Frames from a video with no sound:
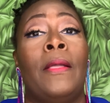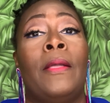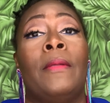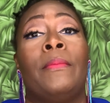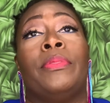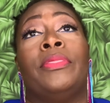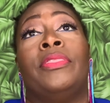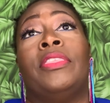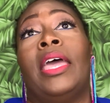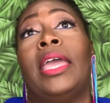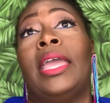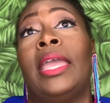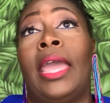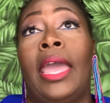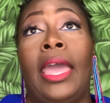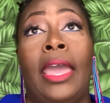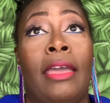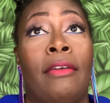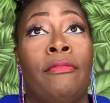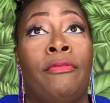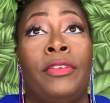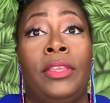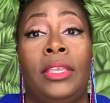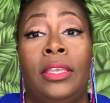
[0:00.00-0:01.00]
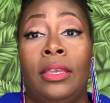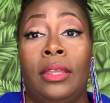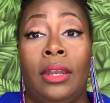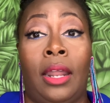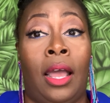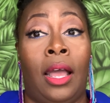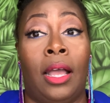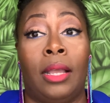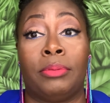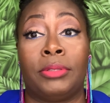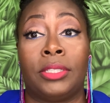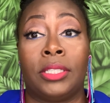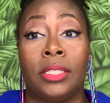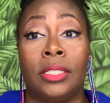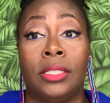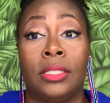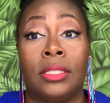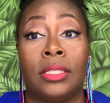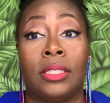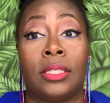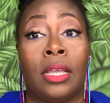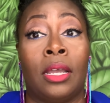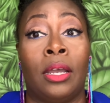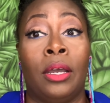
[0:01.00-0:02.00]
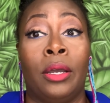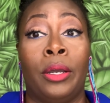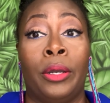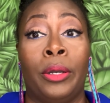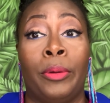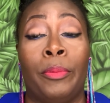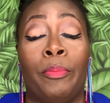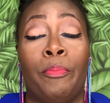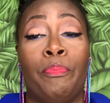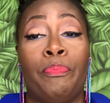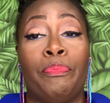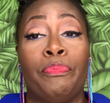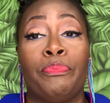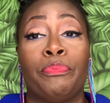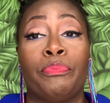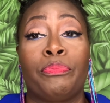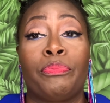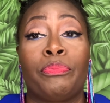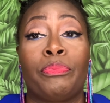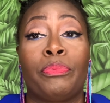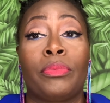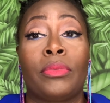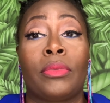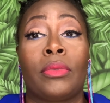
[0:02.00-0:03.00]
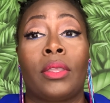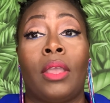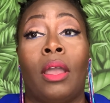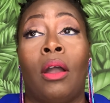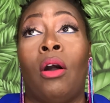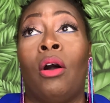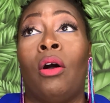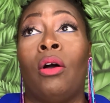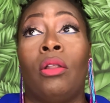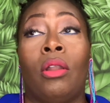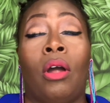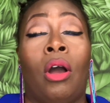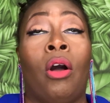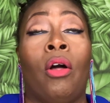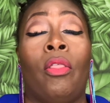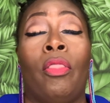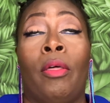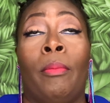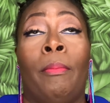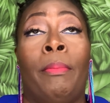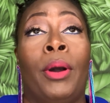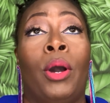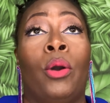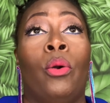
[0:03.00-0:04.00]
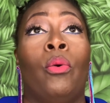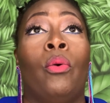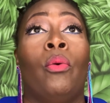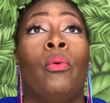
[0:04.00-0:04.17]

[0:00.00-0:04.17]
They had vegan options on the boat.